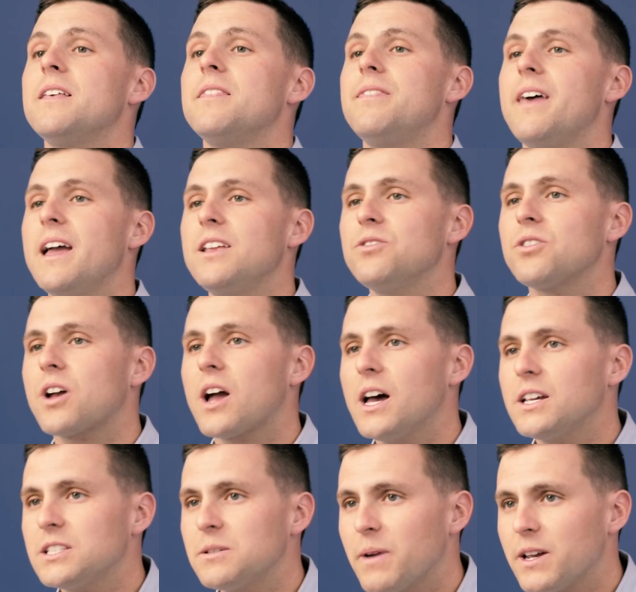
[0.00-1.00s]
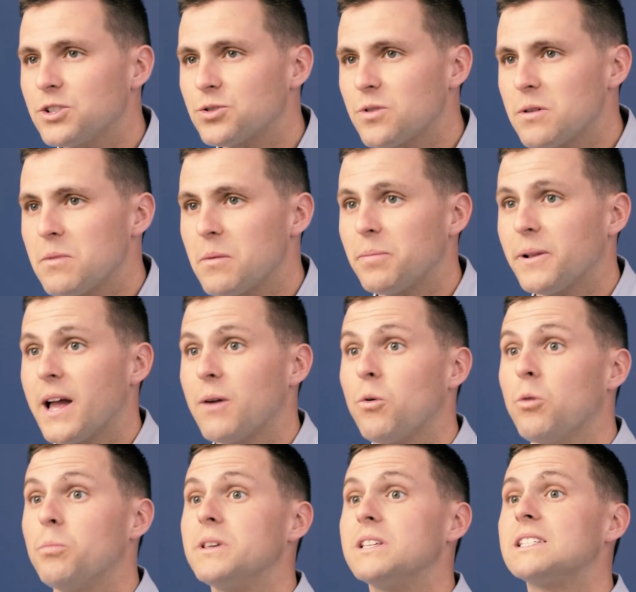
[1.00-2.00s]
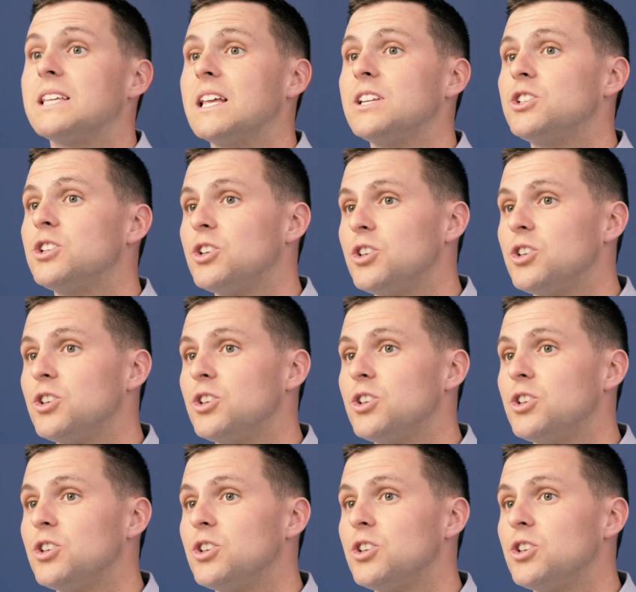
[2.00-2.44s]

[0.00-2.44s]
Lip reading: Then your customized treatment plan will be sent to